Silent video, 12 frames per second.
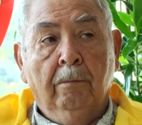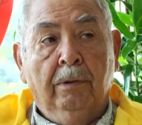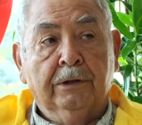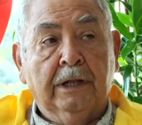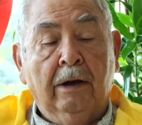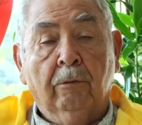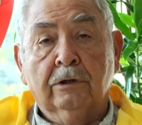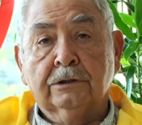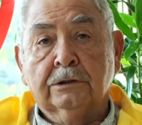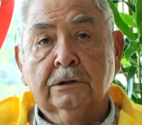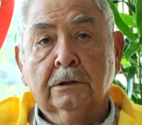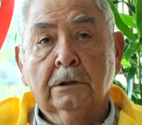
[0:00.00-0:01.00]
But that
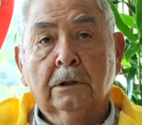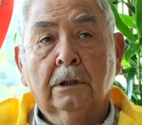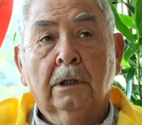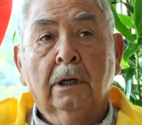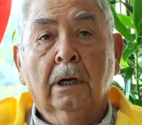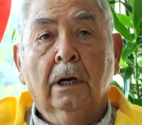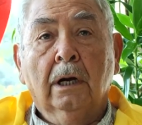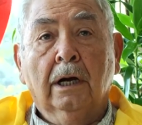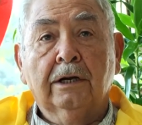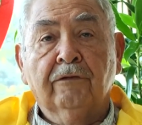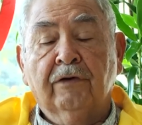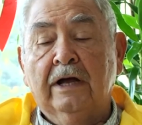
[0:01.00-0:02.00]
was
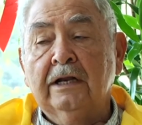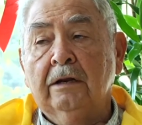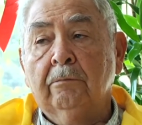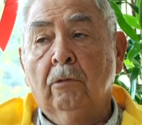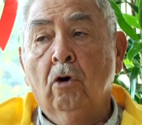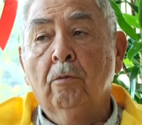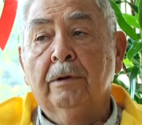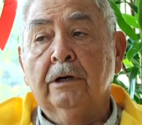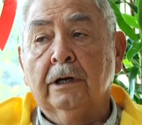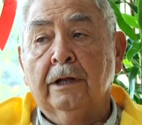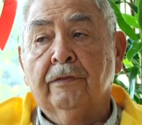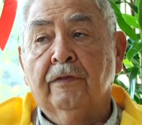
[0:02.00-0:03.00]
a defining
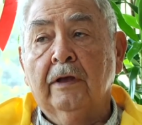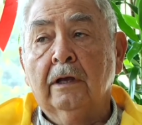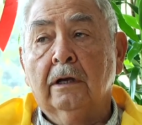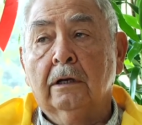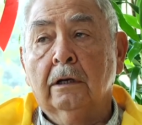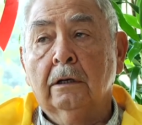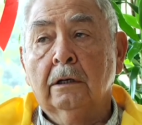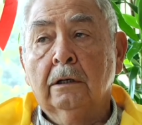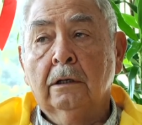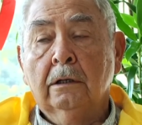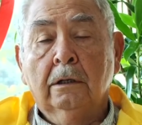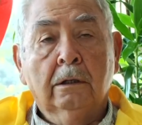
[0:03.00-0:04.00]
moment, I think,
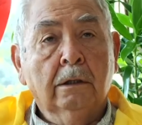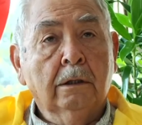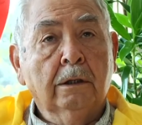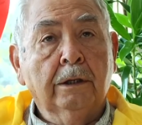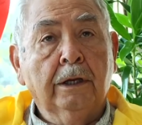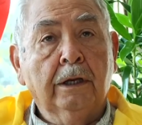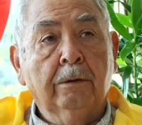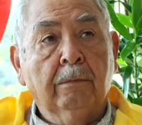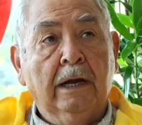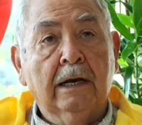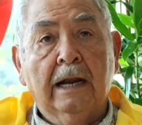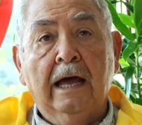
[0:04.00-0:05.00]
in
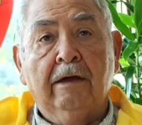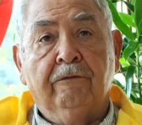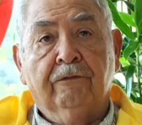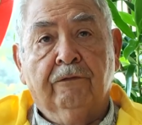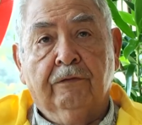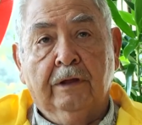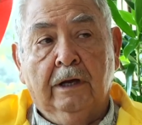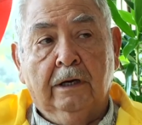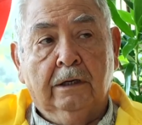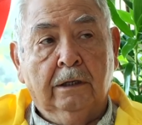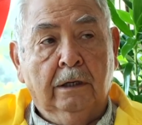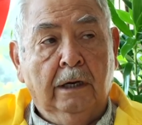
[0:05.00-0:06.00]
my life,
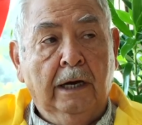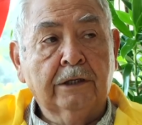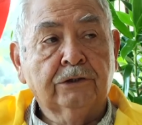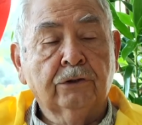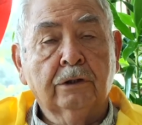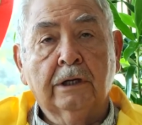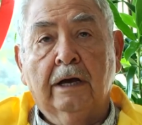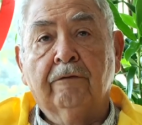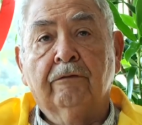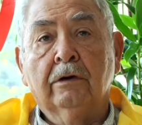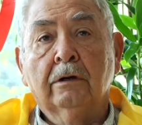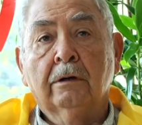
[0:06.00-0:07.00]
that I should
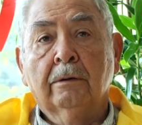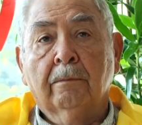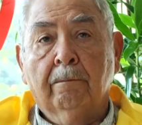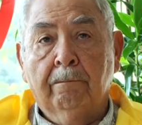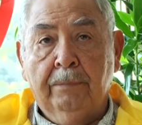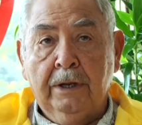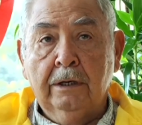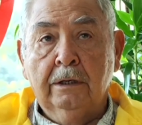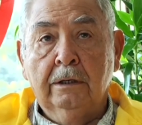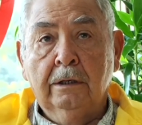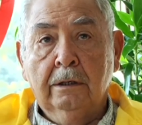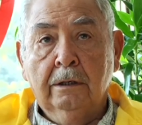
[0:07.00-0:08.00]
have
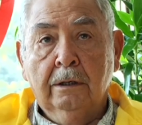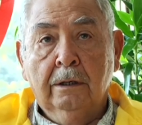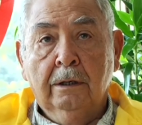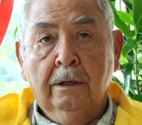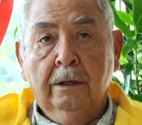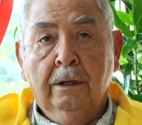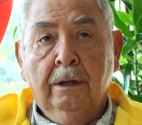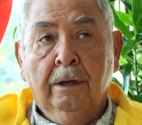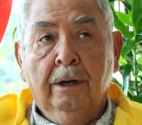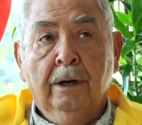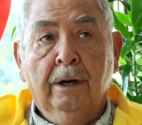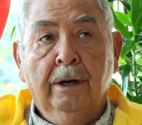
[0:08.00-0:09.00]
been
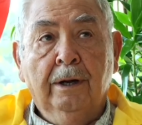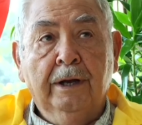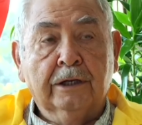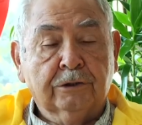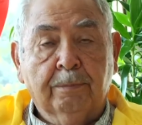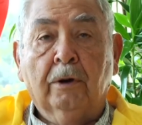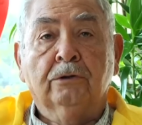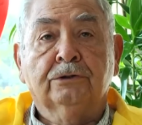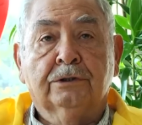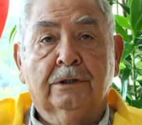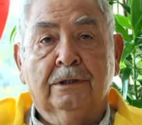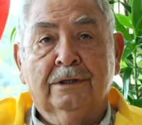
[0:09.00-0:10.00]

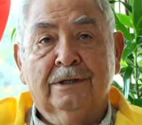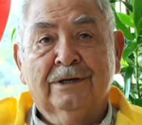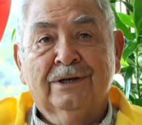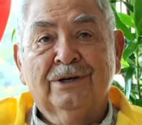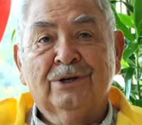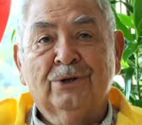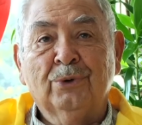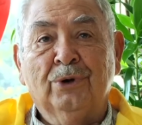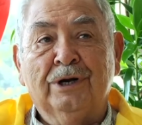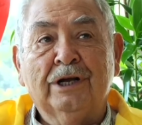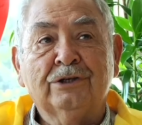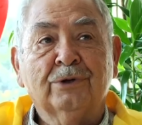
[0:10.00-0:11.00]
exposed to
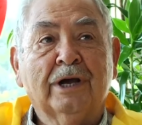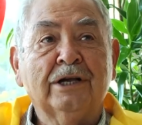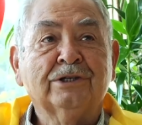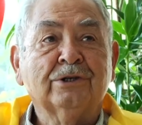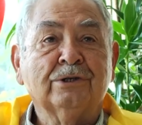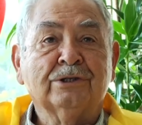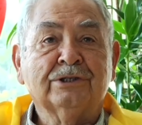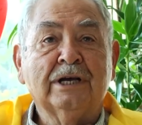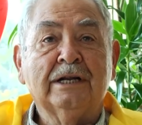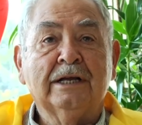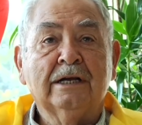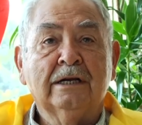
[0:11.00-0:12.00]
an educational
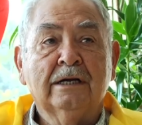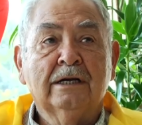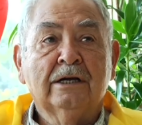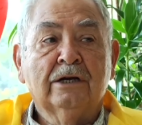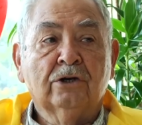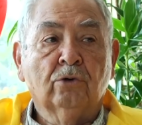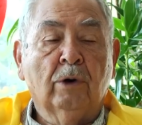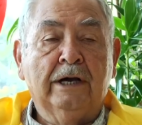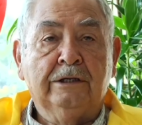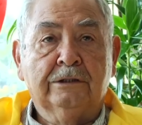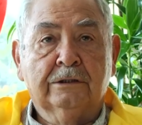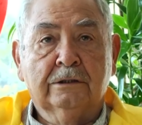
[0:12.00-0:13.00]
setting
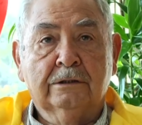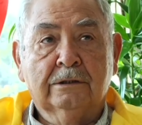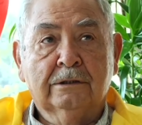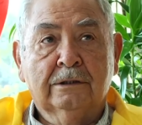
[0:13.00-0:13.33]
twice